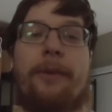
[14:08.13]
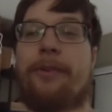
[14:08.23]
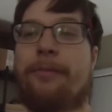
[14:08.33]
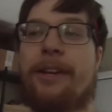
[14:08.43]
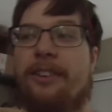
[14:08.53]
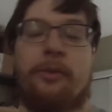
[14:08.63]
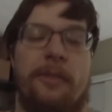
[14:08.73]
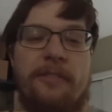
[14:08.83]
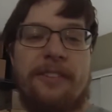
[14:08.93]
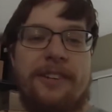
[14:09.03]
So I would have been
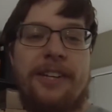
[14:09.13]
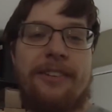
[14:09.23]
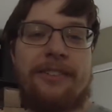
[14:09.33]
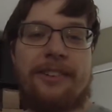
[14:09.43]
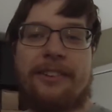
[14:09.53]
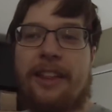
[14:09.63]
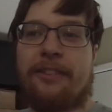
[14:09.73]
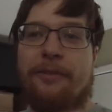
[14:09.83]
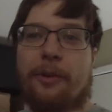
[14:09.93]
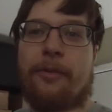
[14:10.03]
into it $50 to
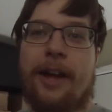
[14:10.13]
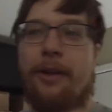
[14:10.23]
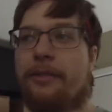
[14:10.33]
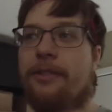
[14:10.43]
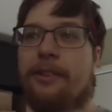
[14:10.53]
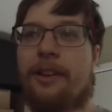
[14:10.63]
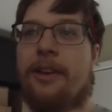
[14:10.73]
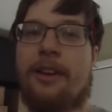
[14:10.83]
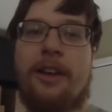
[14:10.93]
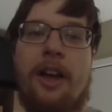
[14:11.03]
sell it for around
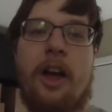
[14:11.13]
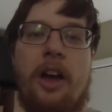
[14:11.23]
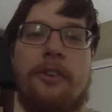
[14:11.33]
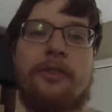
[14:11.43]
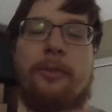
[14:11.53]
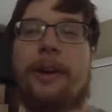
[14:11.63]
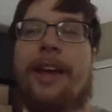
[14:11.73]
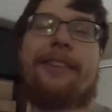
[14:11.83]
$120.